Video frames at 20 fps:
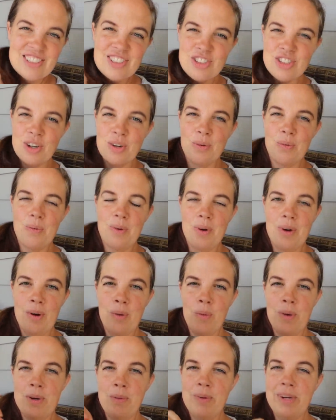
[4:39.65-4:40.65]
So
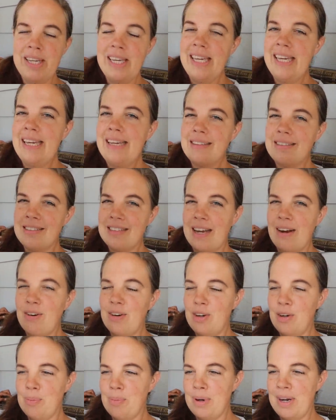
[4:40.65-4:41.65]
uh, when we eat
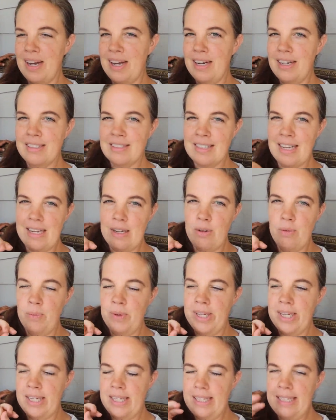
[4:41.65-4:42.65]
sourdough bread, it's like
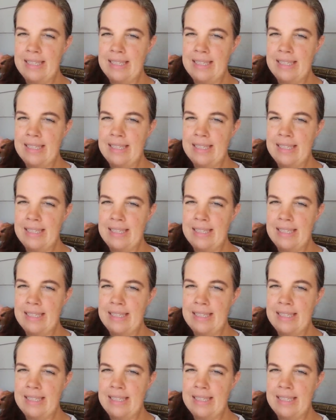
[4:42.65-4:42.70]
we can